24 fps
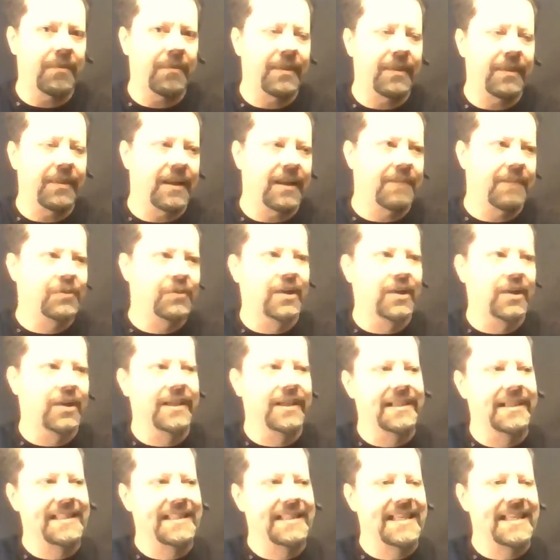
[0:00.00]
that I'm trying to
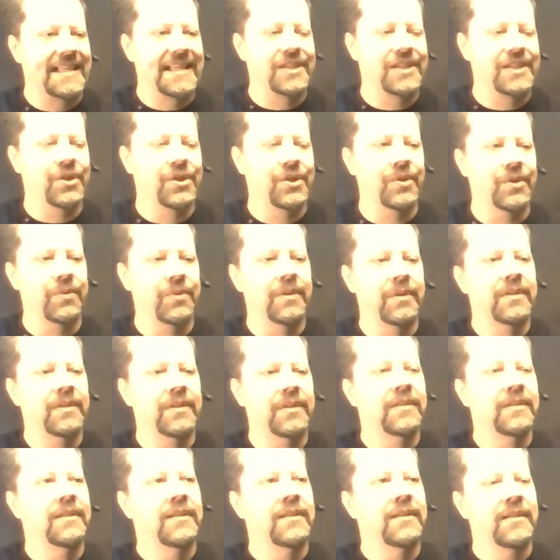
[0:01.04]
teach you.
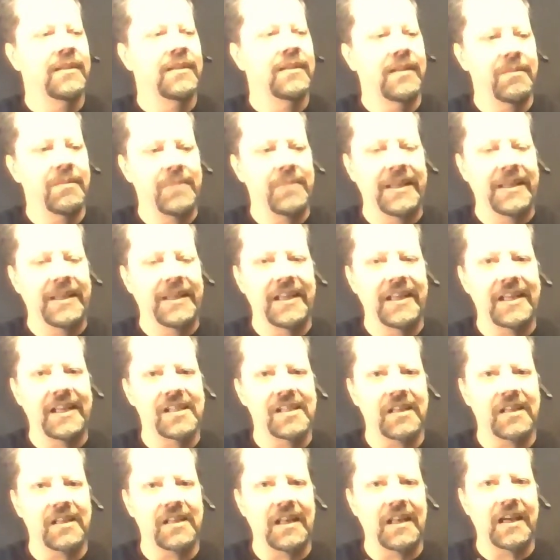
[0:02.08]
Begin each
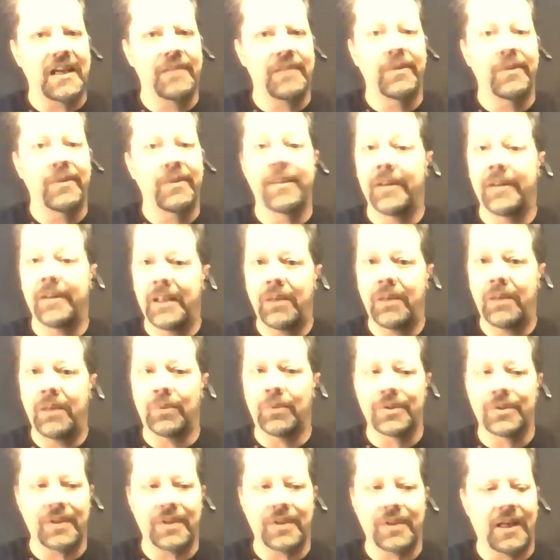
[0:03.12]
line with an equal
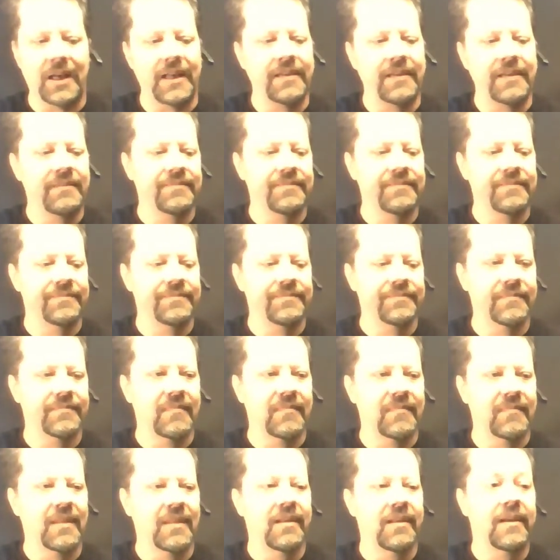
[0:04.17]
sign,
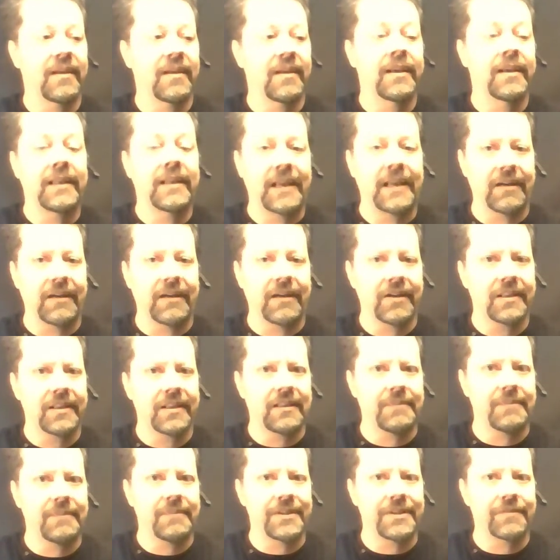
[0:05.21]
carry the
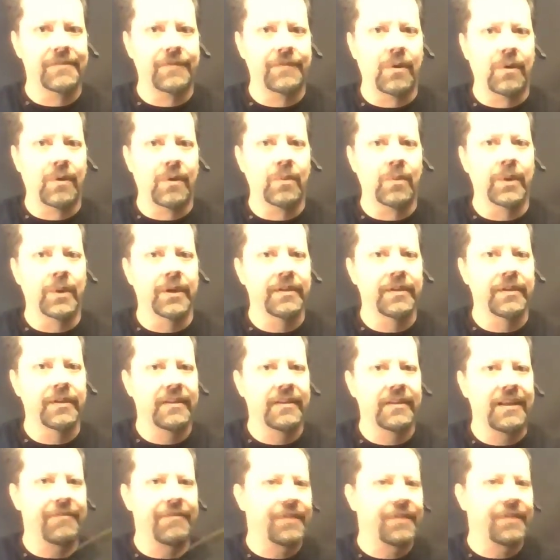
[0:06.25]
limits forward.
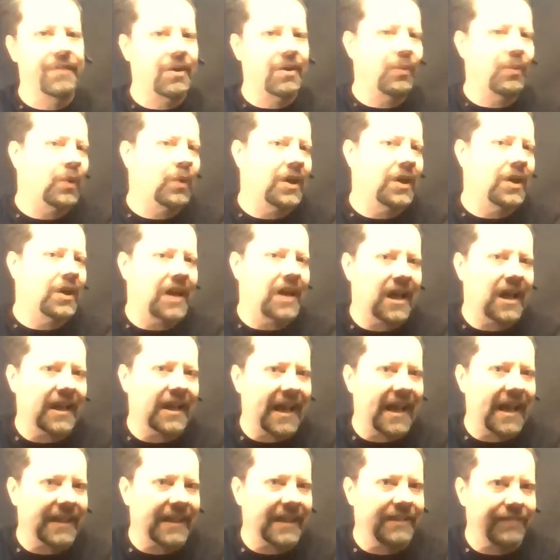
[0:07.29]
Even though we're not
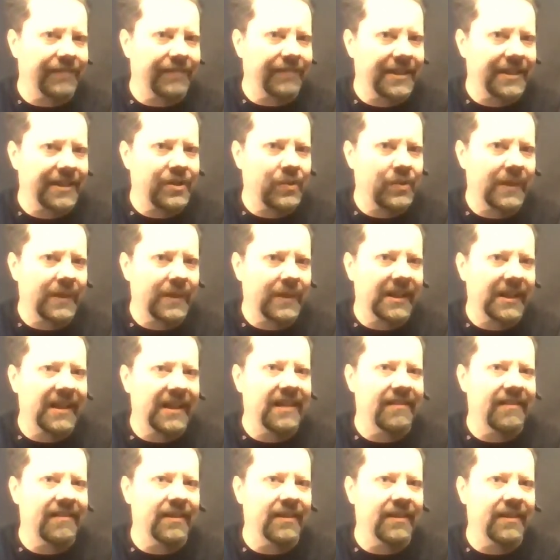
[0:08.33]
actively doing
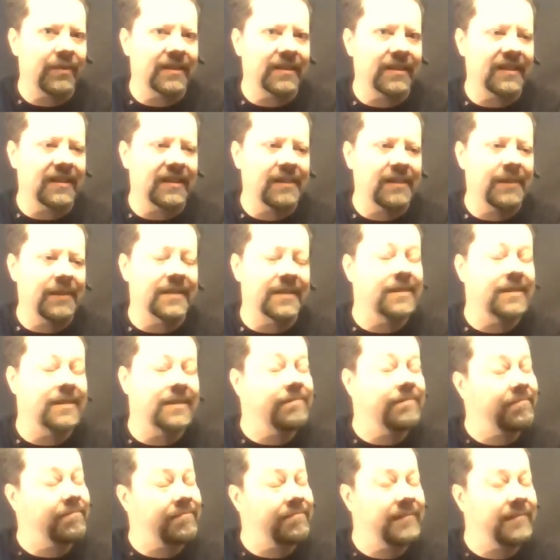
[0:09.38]
anything with the limits,
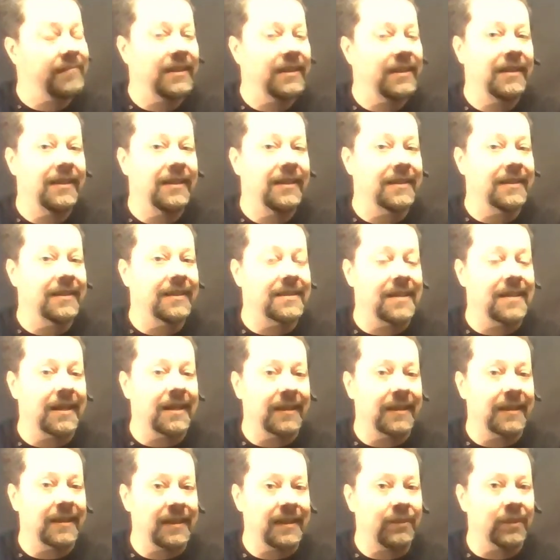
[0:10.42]
it's not
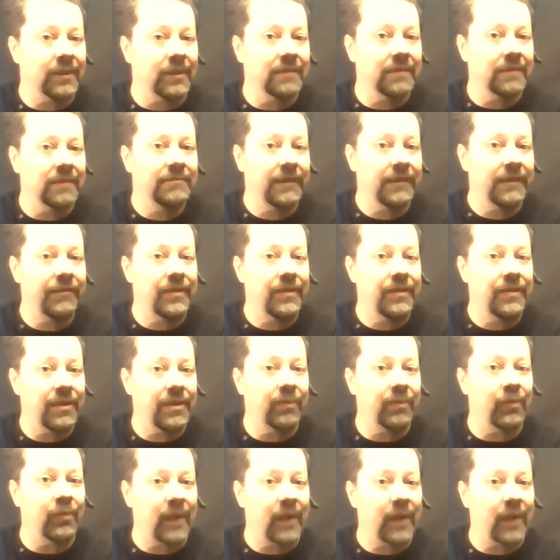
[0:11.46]
equal if you don't
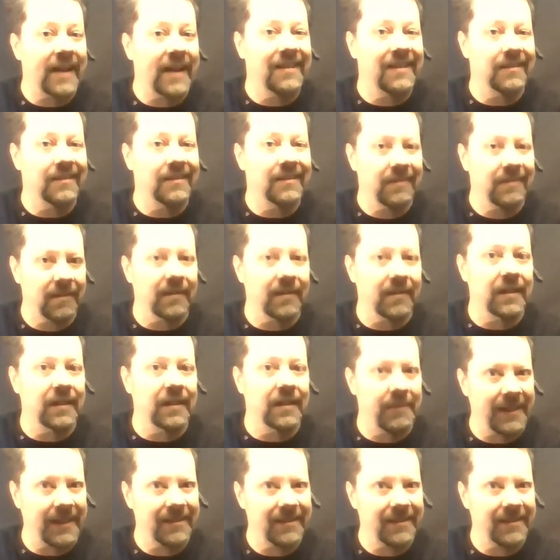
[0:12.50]
write the limit.